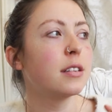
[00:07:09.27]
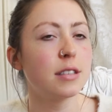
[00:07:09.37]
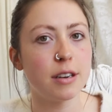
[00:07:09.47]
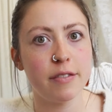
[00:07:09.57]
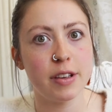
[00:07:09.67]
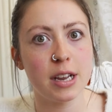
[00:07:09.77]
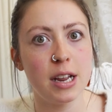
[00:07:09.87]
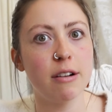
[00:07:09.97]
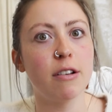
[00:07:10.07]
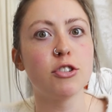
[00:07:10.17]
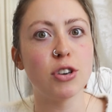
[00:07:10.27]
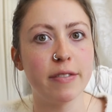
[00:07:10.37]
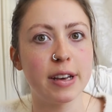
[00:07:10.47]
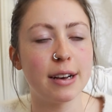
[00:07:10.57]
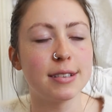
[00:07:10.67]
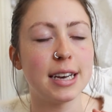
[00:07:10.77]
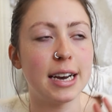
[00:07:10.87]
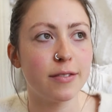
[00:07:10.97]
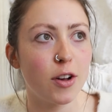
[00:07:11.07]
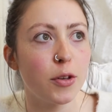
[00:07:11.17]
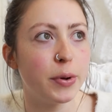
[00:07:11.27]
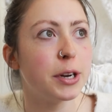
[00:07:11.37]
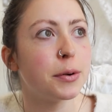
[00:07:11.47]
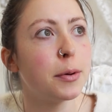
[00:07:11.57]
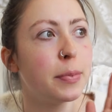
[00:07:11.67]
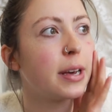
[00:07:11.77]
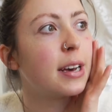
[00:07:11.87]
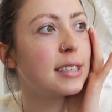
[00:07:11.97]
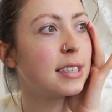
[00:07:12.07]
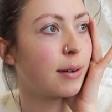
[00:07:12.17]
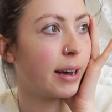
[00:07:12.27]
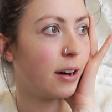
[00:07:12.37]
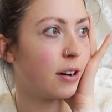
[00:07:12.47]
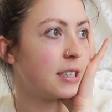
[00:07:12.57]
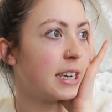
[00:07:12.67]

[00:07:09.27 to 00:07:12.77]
Sorry if you can hear all the traffic outside, I've got the window open because it's quite a hot